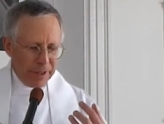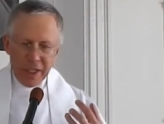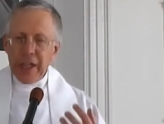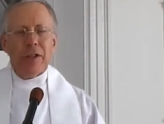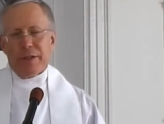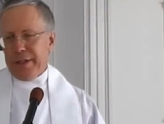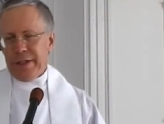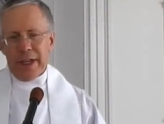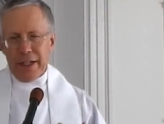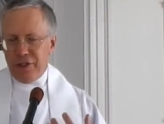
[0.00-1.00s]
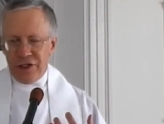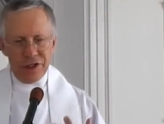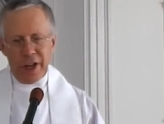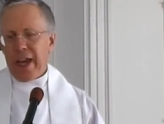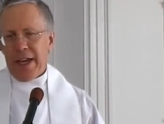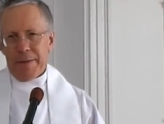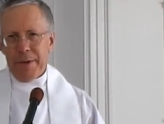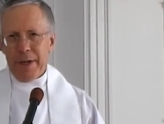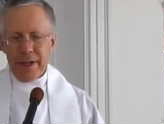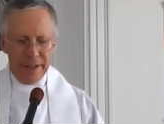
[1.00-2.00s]
guilt and
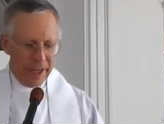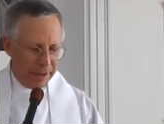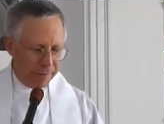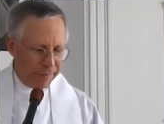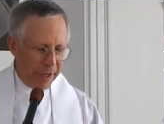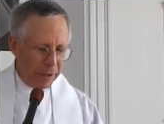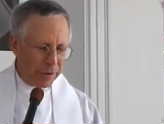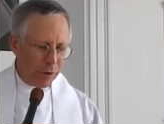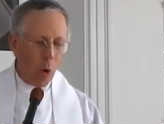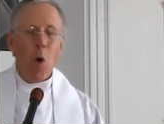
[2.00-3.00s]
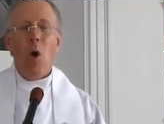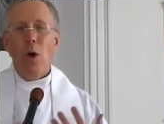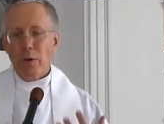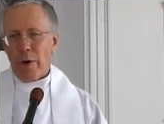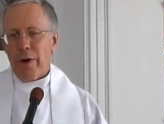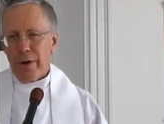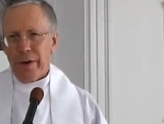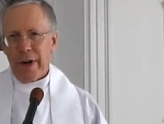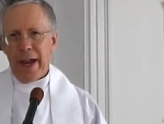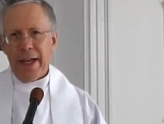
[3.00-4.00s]
shame. They felt
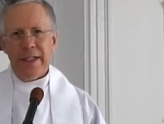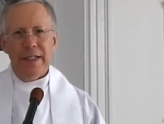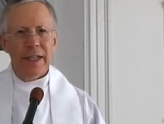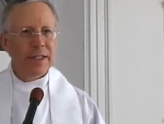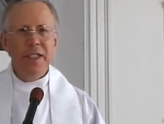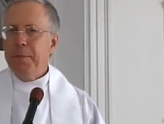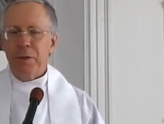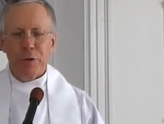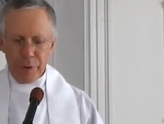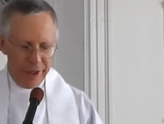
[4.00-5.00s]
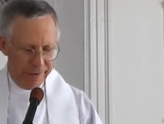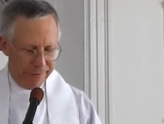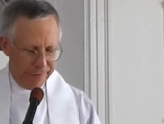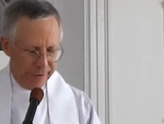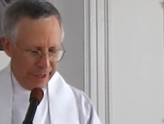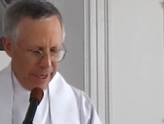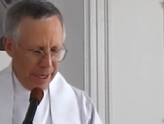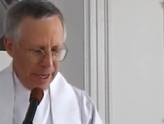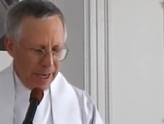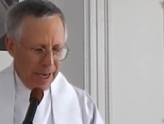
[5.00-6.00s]
horror and uh, deep grief.
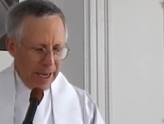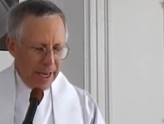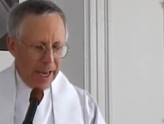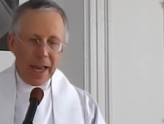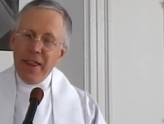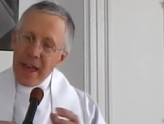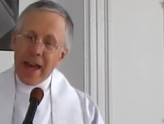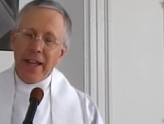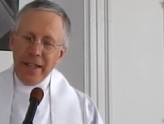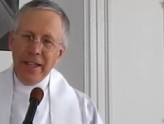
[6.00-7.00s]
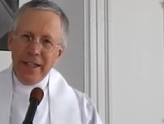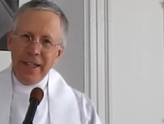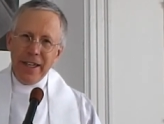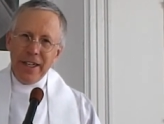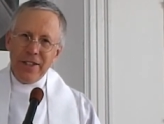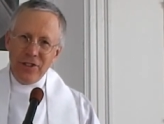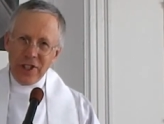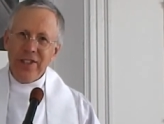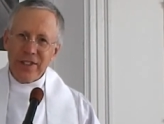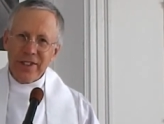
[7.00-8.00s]
And then
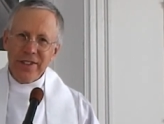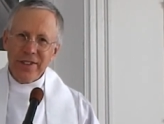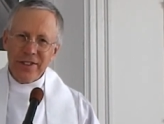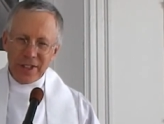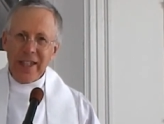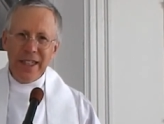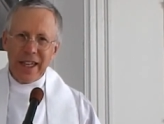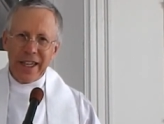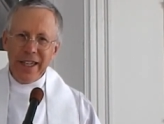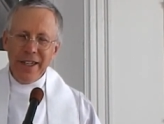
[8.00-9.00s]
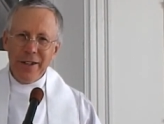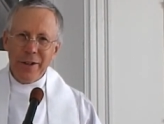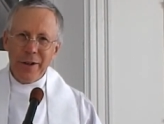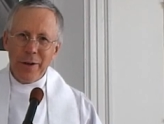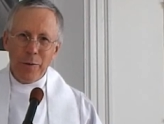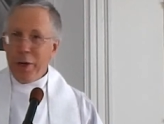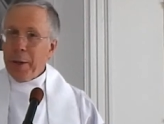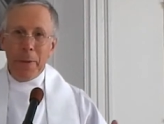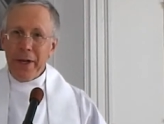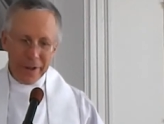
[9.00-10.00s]
Jesus suddenly
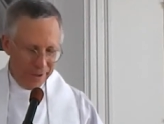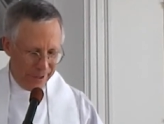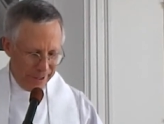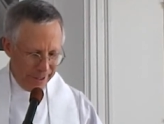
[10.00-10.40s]
reappeared,